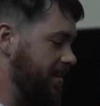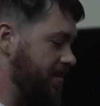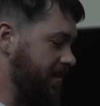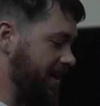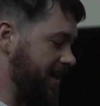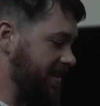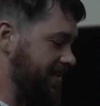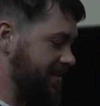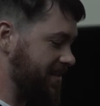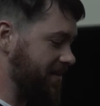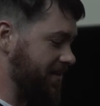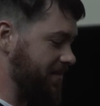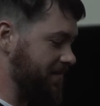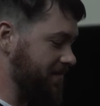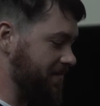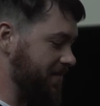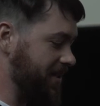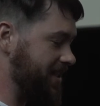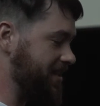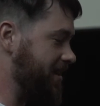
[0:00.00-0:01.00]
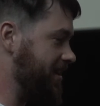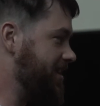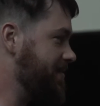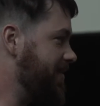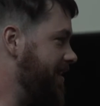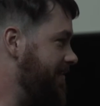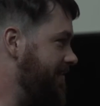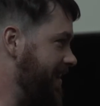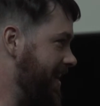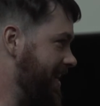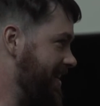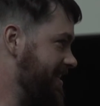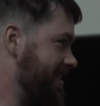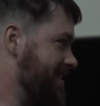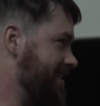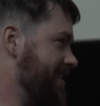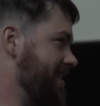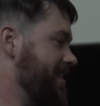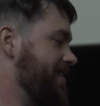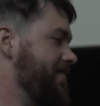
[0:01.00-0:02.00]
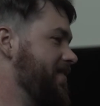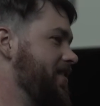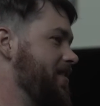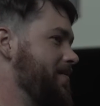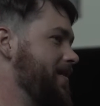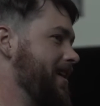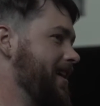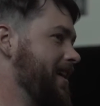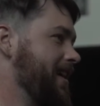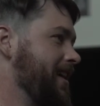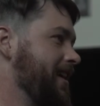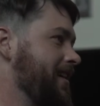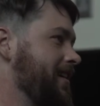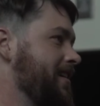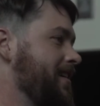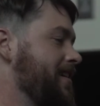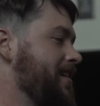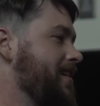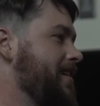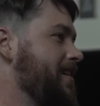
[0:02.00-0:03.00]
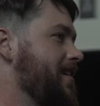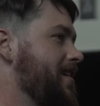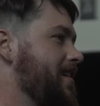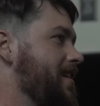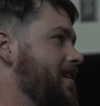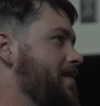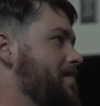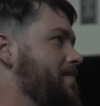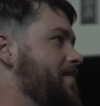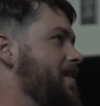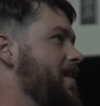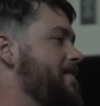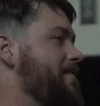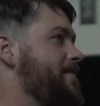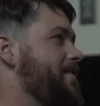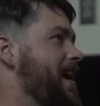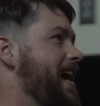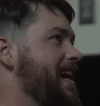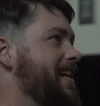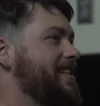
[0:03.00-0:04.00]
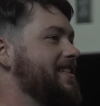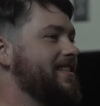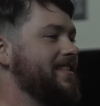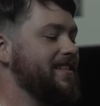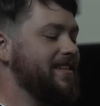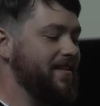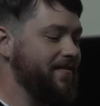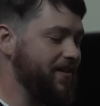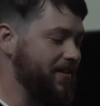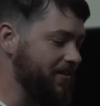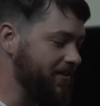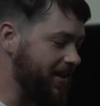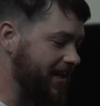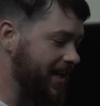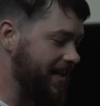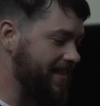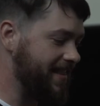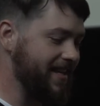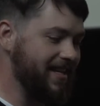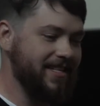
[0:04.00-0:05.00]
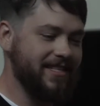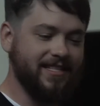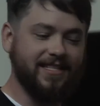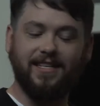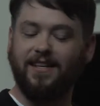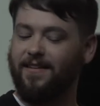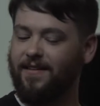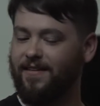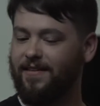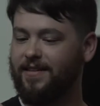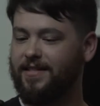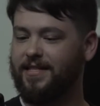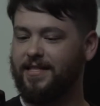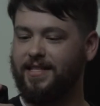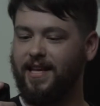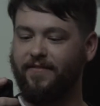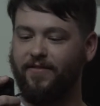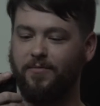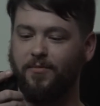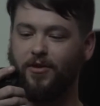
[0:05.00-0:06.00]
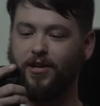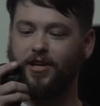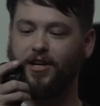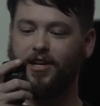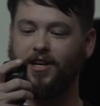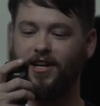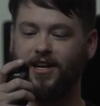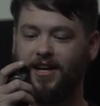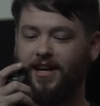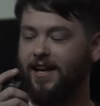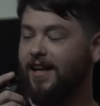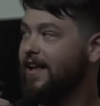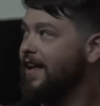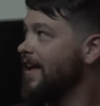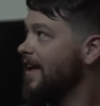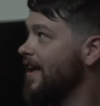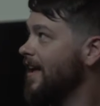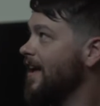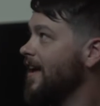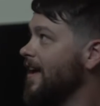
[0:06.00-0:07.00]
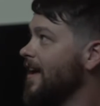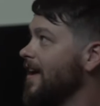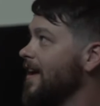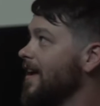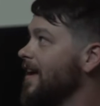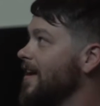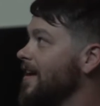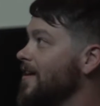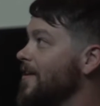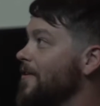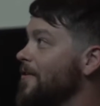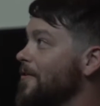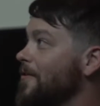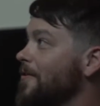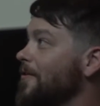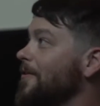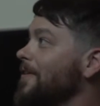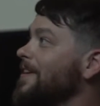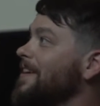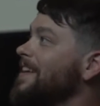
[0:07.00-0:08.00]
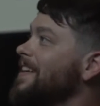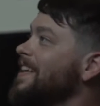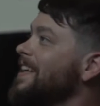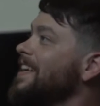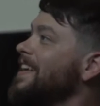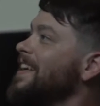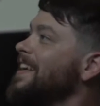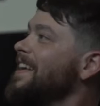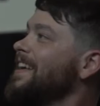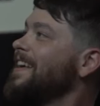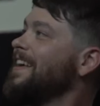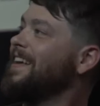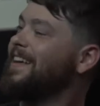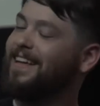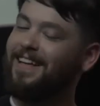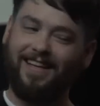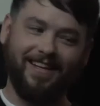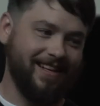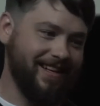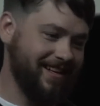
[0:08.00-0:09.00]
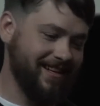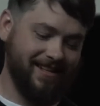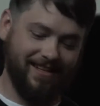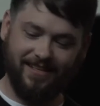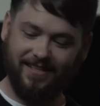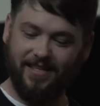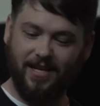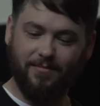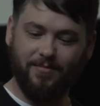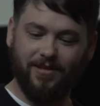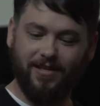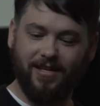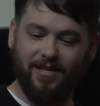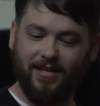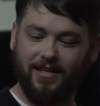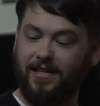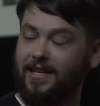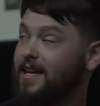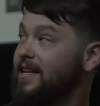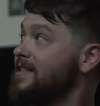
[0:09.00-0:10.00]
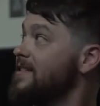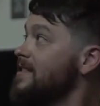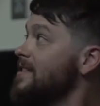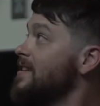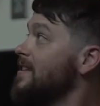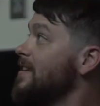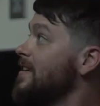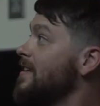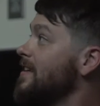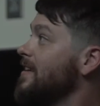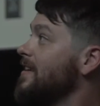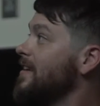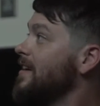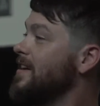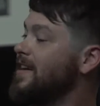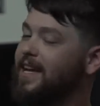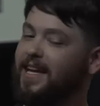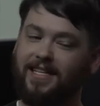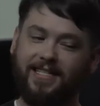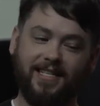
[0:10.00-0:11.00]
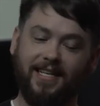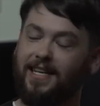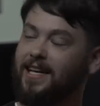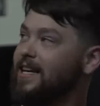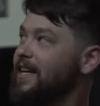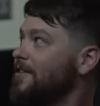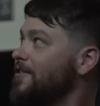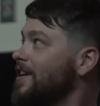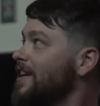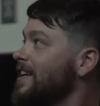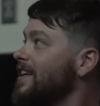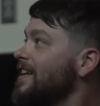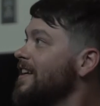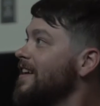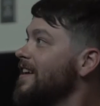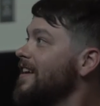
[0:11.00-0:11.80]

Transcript: Okay, so we talked about facts at the very beginning. Um, a fact, if you look at this, does this have a pointer? No. Top one? Yes. No, you can't see it anyway.